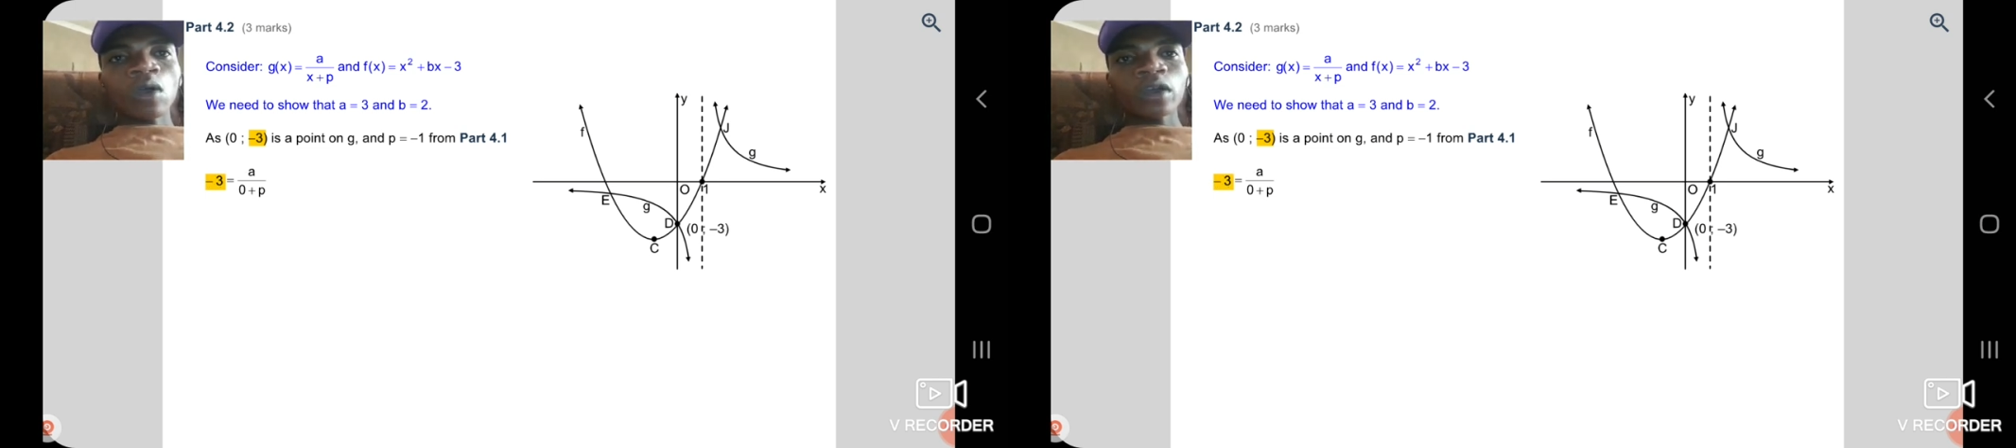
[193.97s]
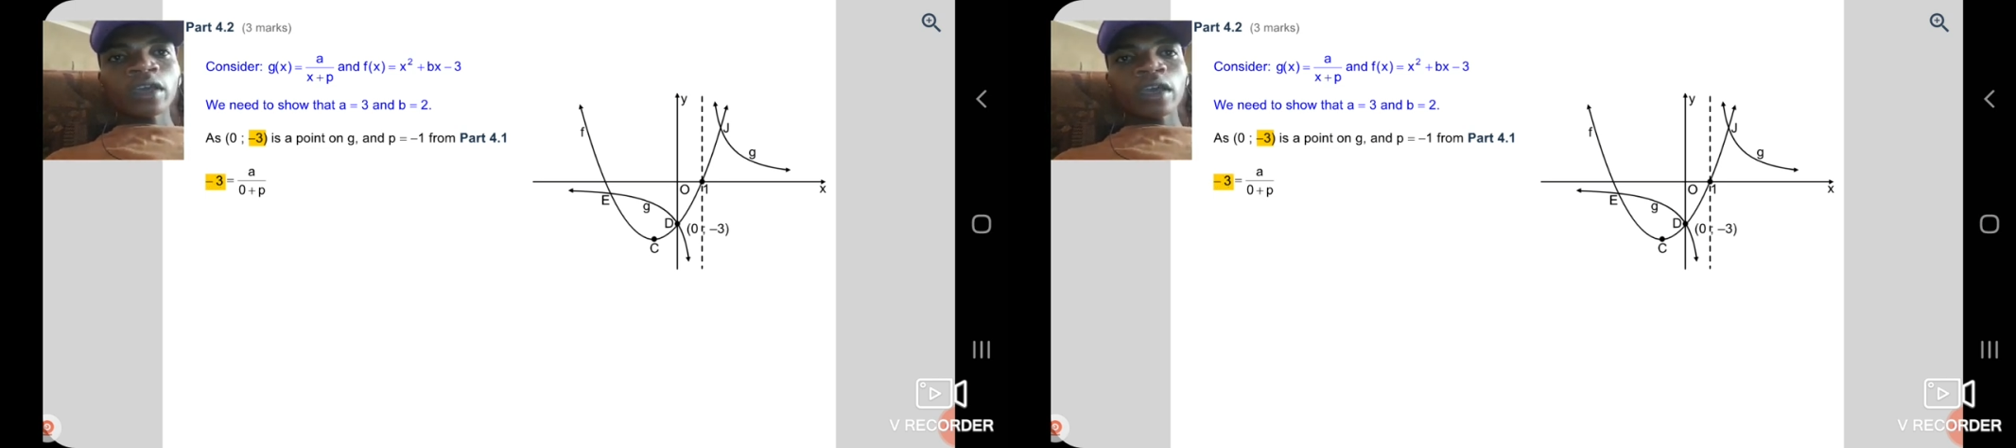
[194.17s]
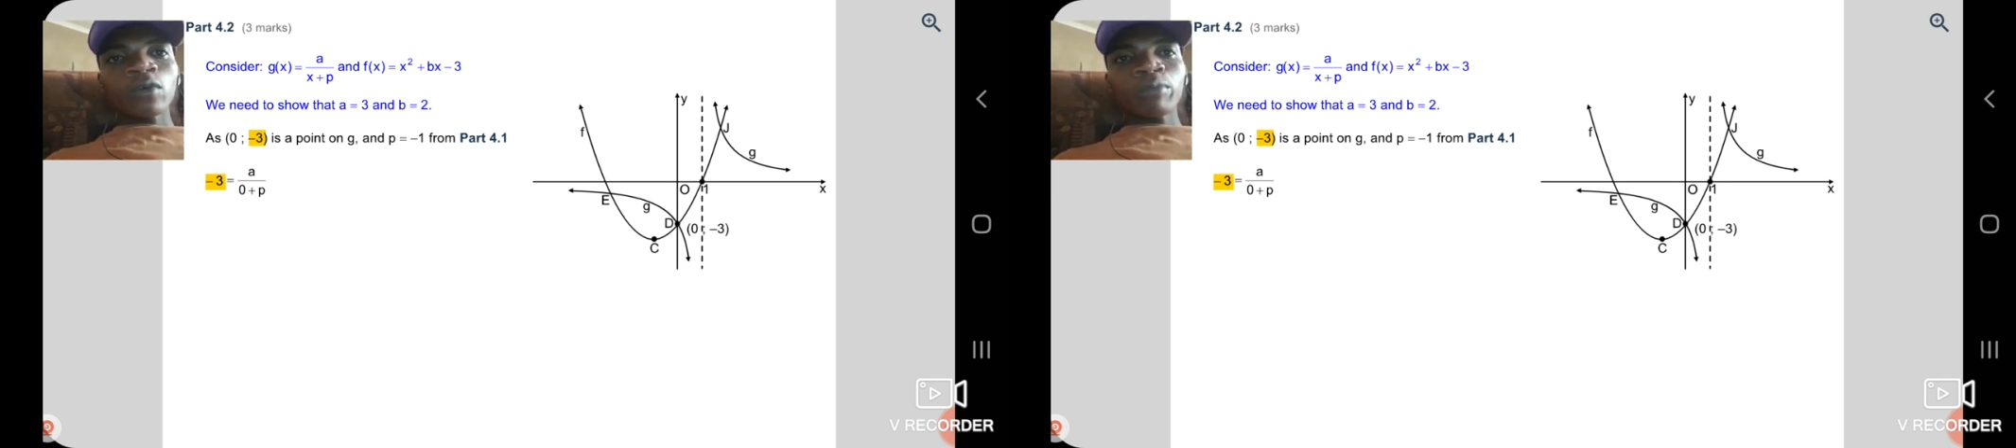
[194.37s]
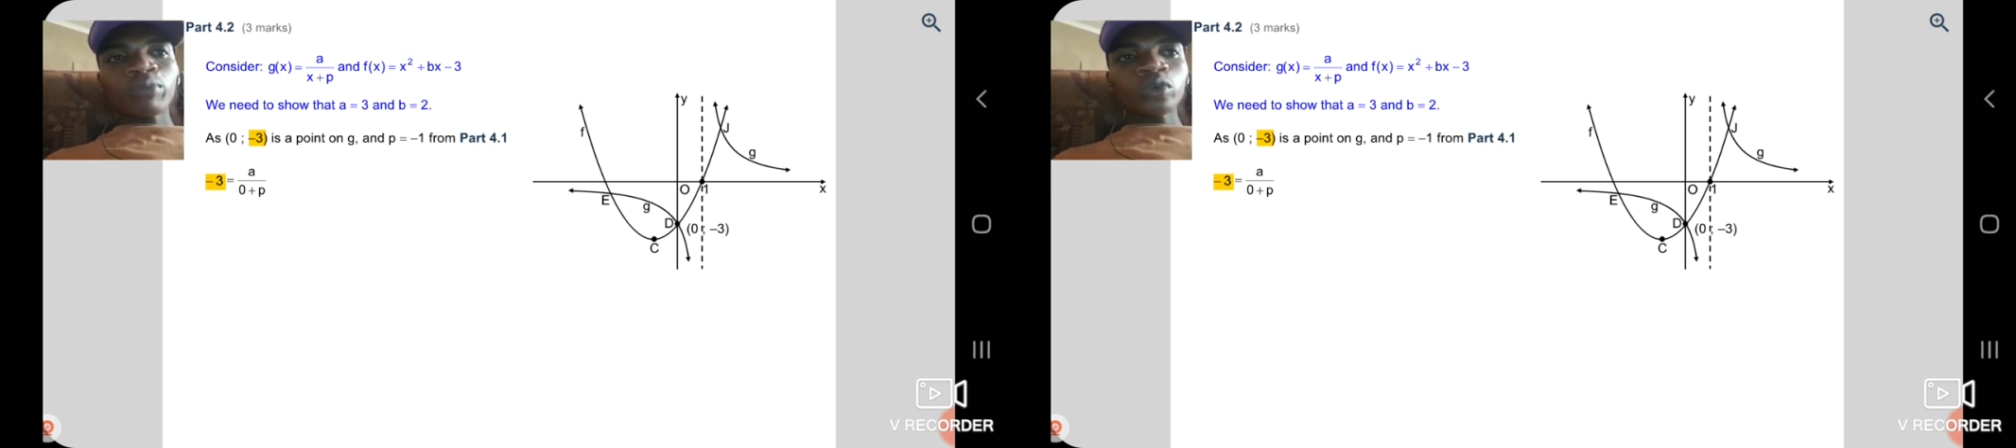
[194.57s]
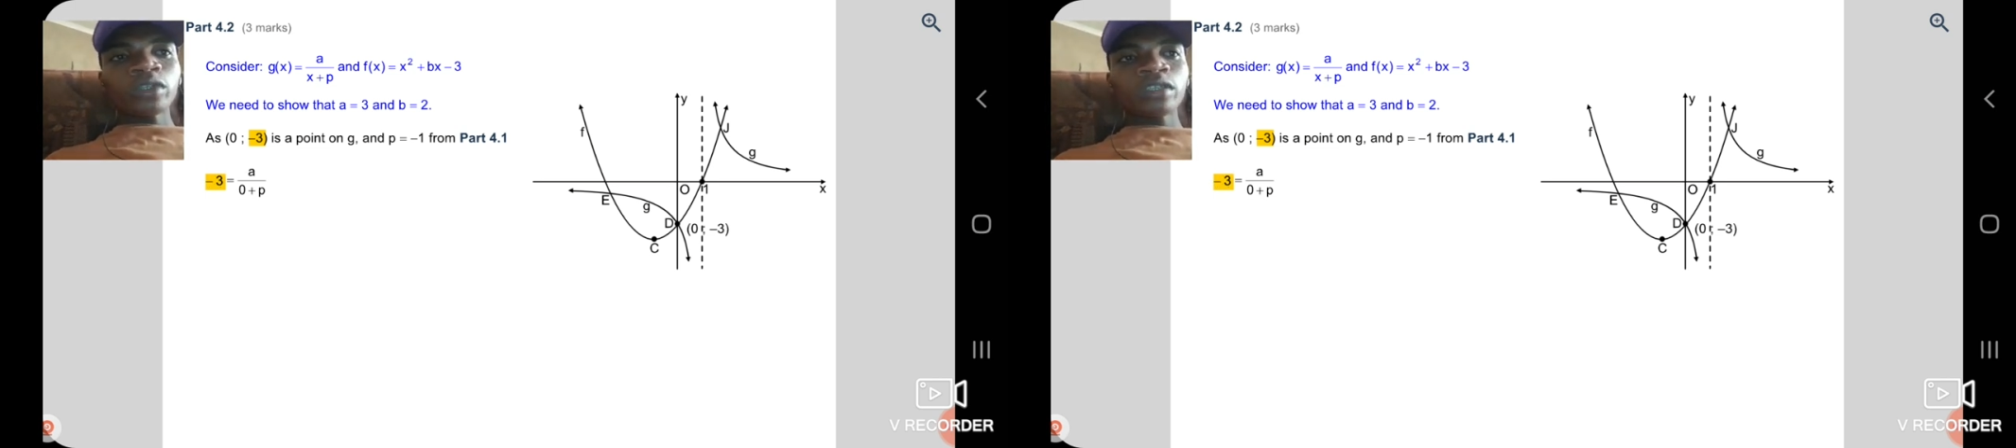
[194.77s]
Okay, we
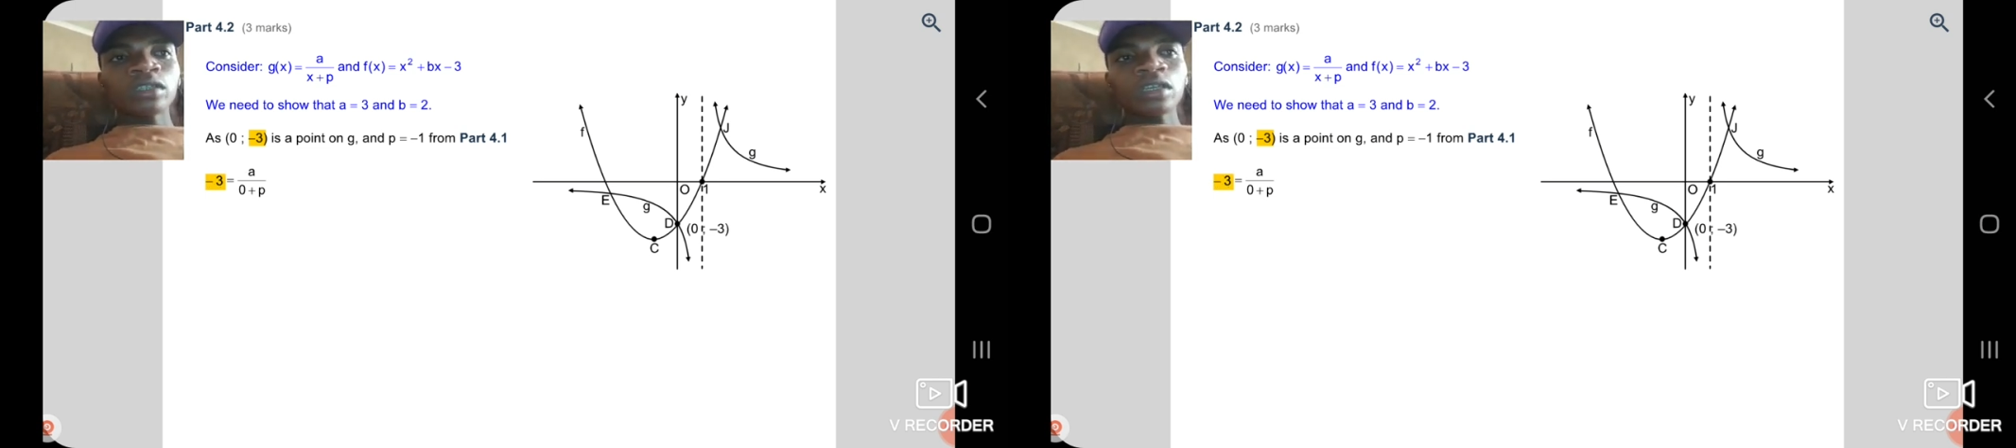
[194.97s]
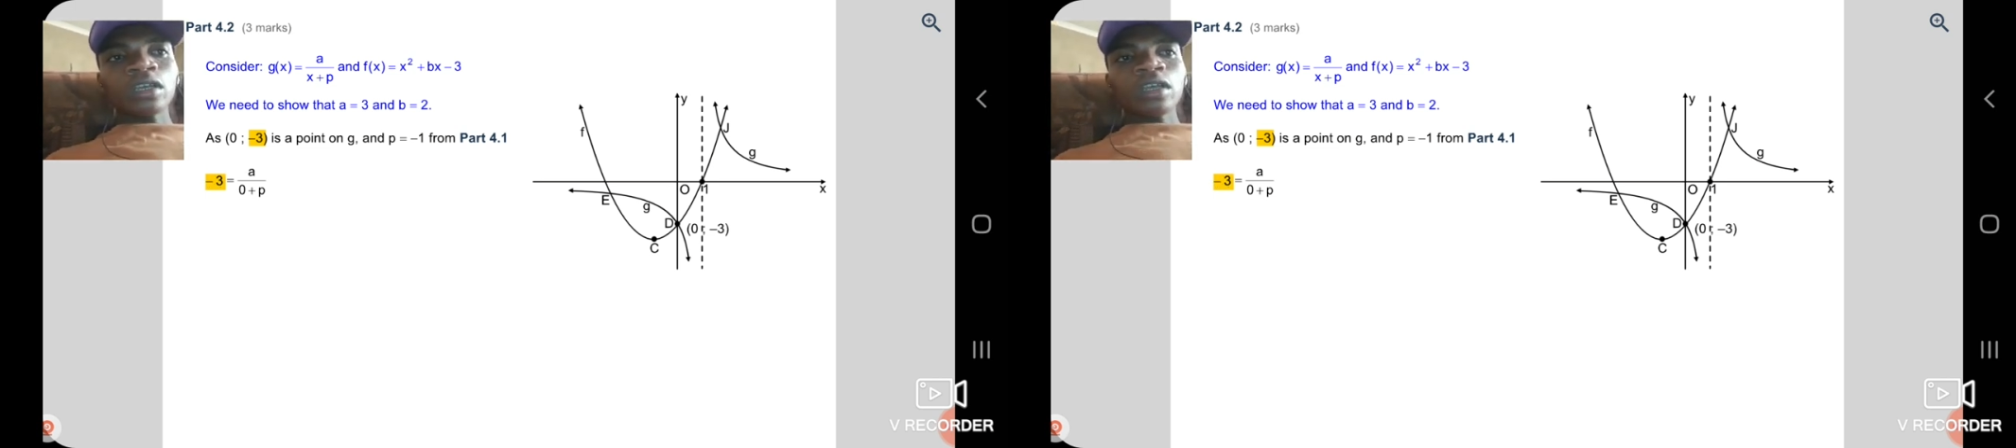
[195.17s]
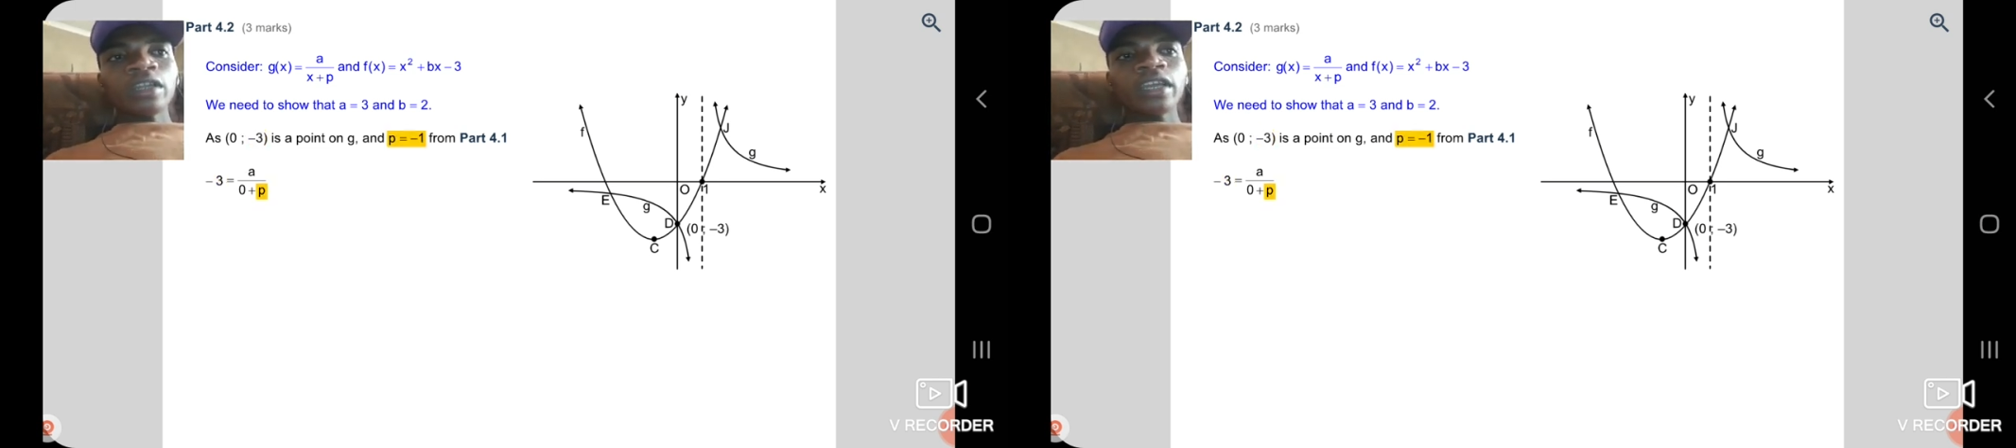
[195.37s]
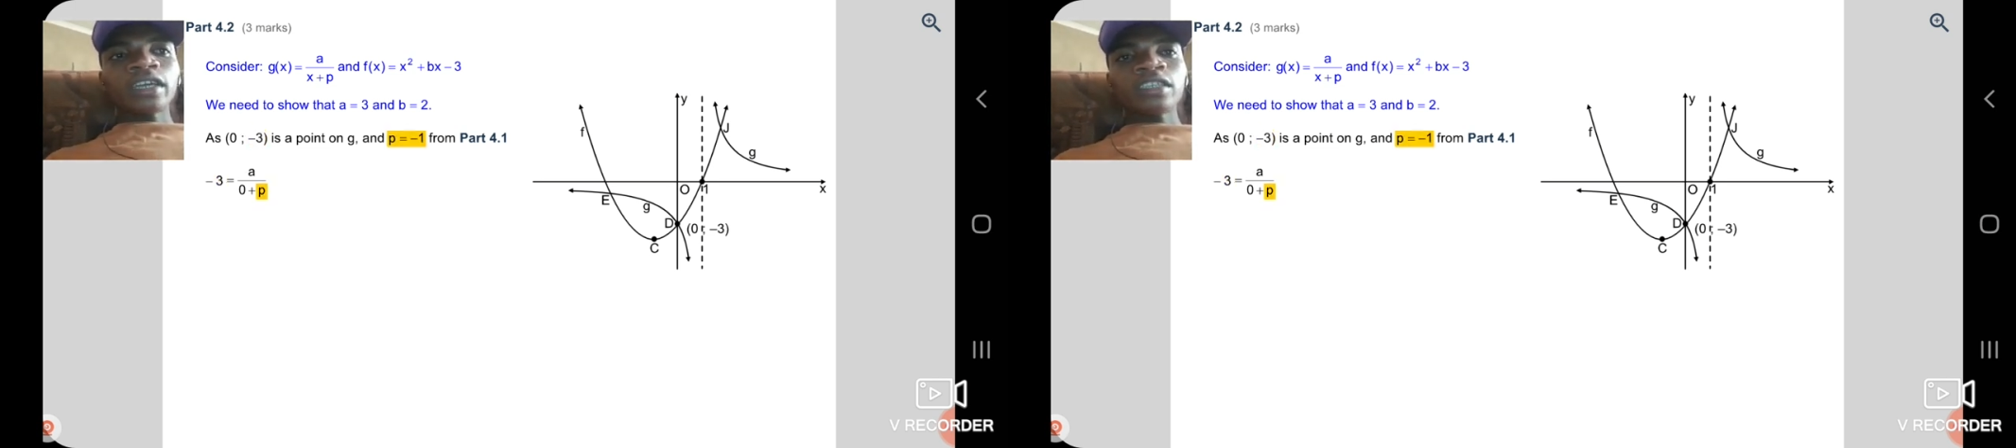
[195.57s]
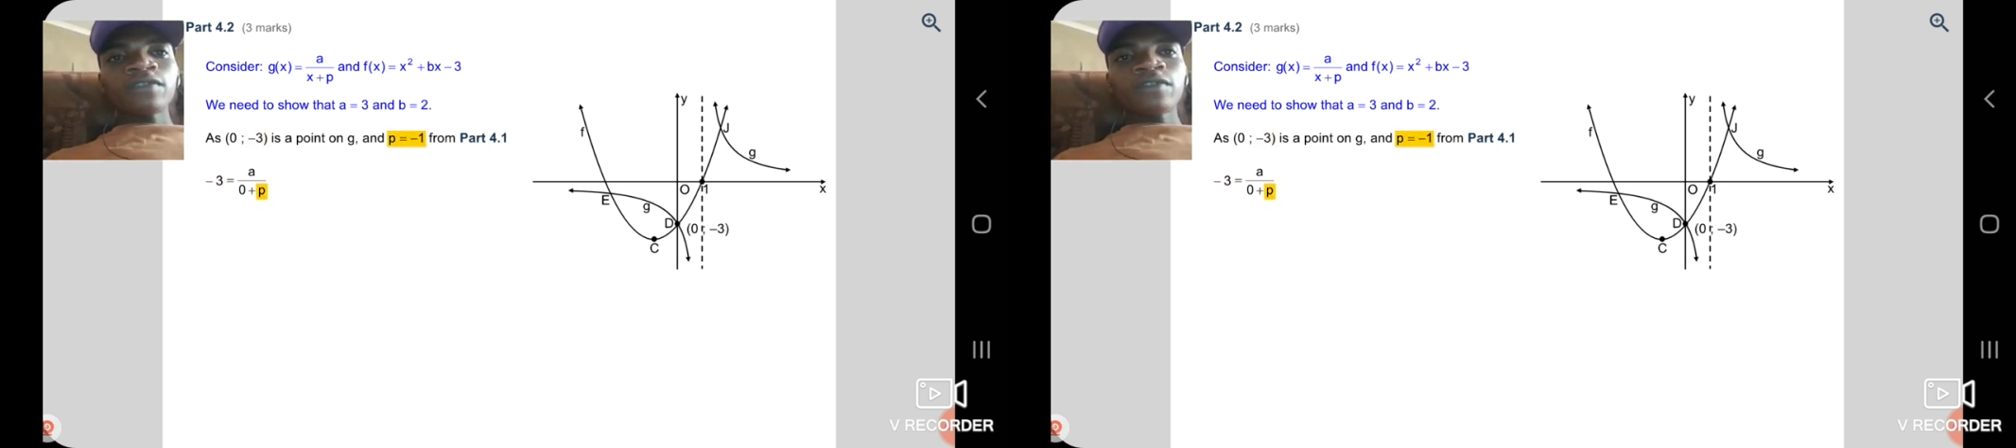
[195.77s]
put
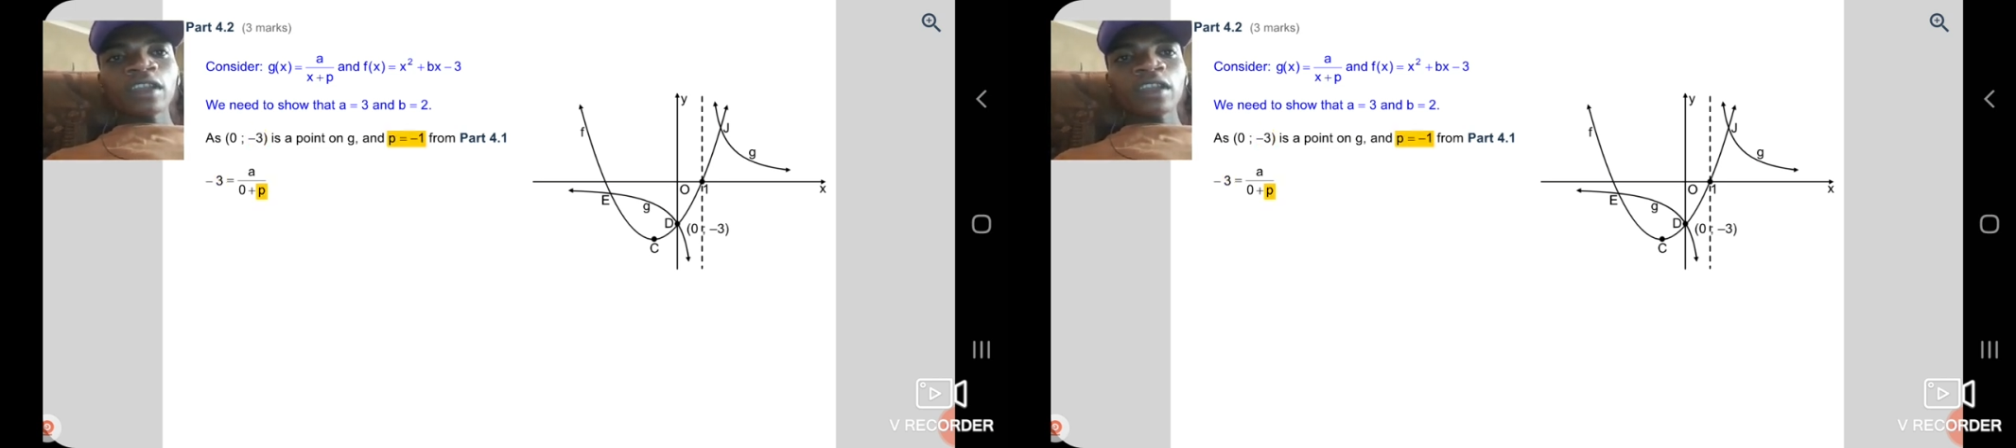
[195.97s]
negative